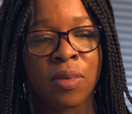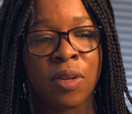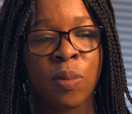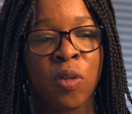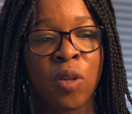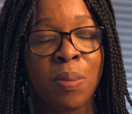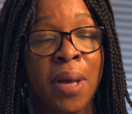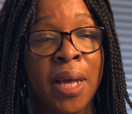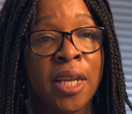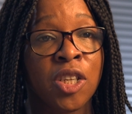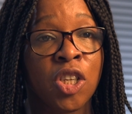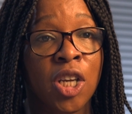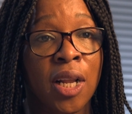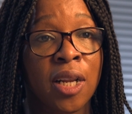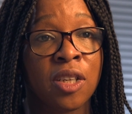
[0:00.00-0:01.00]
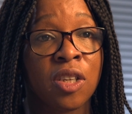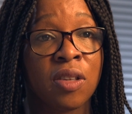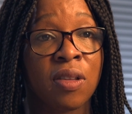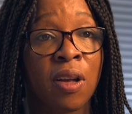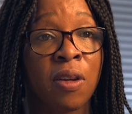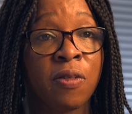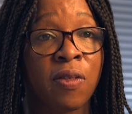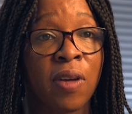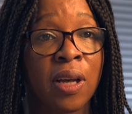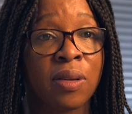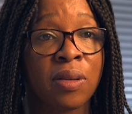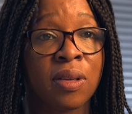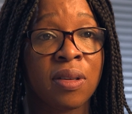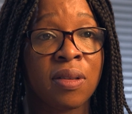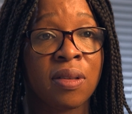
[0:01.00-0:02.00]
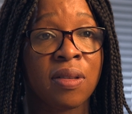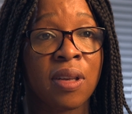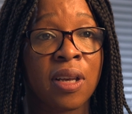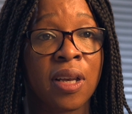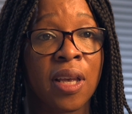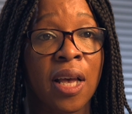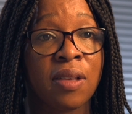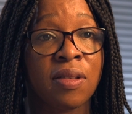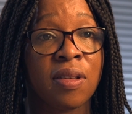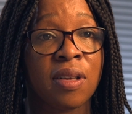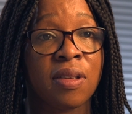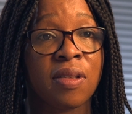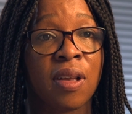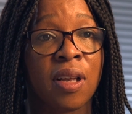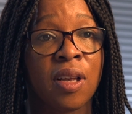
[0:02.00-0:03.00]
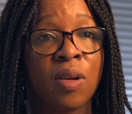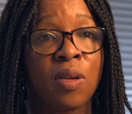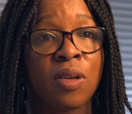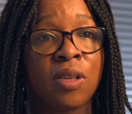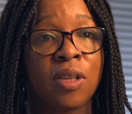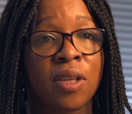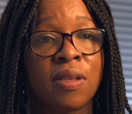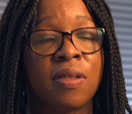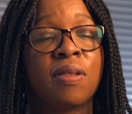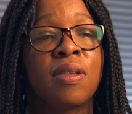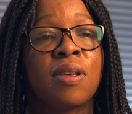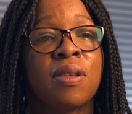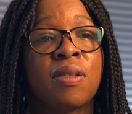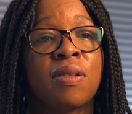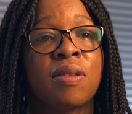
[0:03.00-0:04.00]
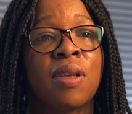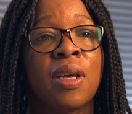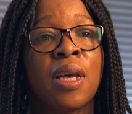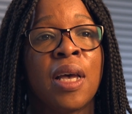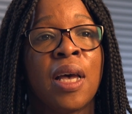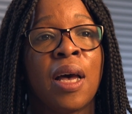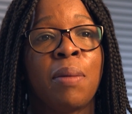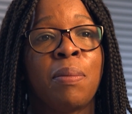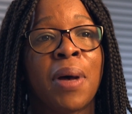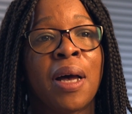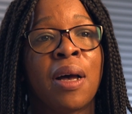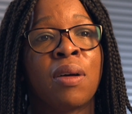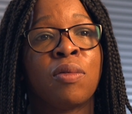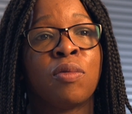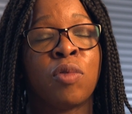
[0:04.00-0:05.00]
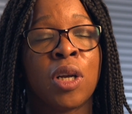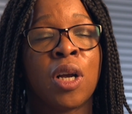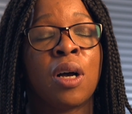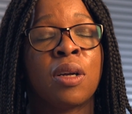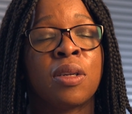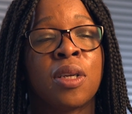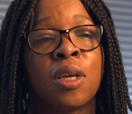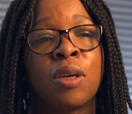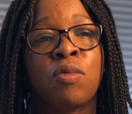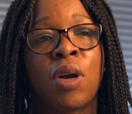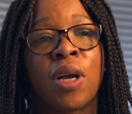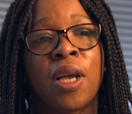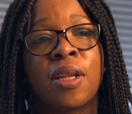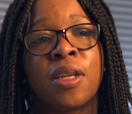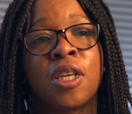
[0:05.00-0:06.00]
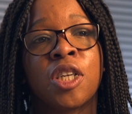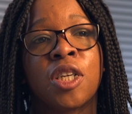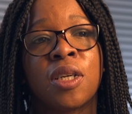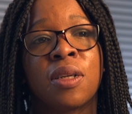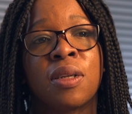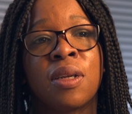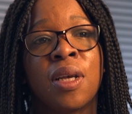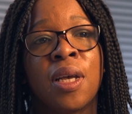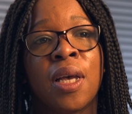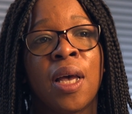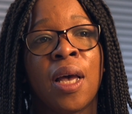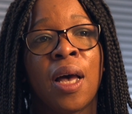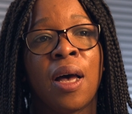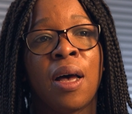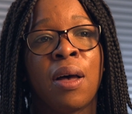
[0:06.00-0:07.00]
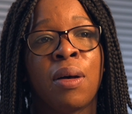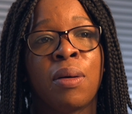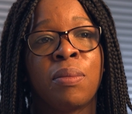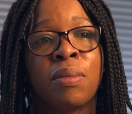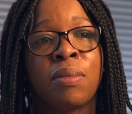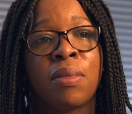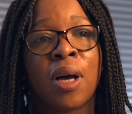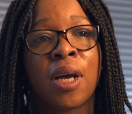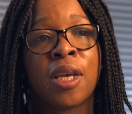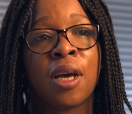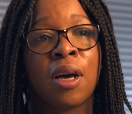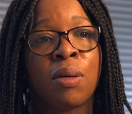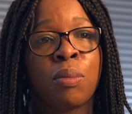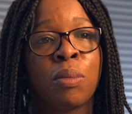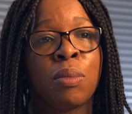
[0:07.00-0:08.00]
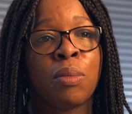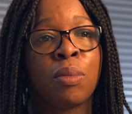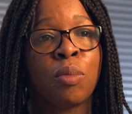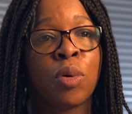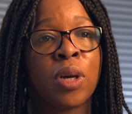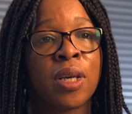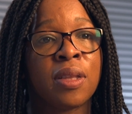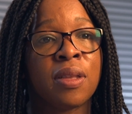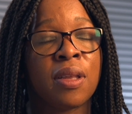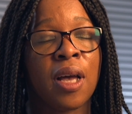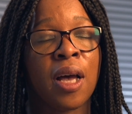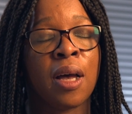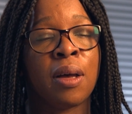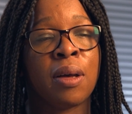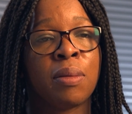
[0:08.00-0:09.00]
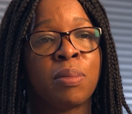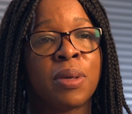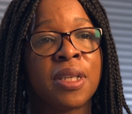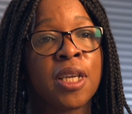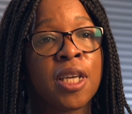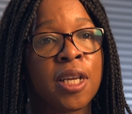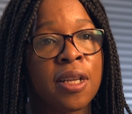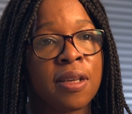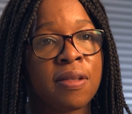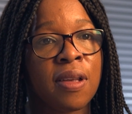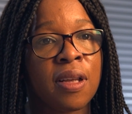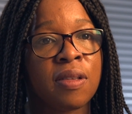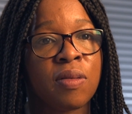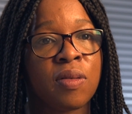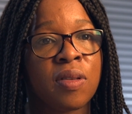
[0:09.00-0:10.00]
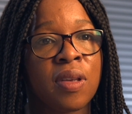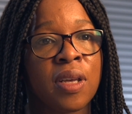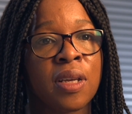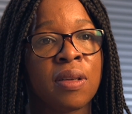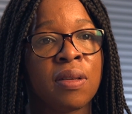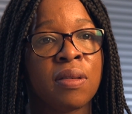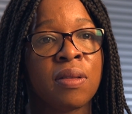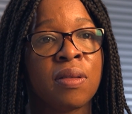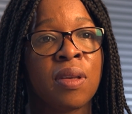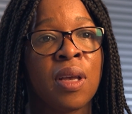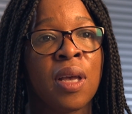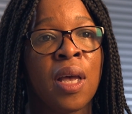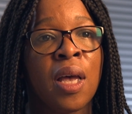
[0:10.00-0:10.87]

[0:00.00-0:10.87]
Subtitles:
Some of the main challenges I found as a counselling psychologist is about regarding recognition. I come with a particular set of skills,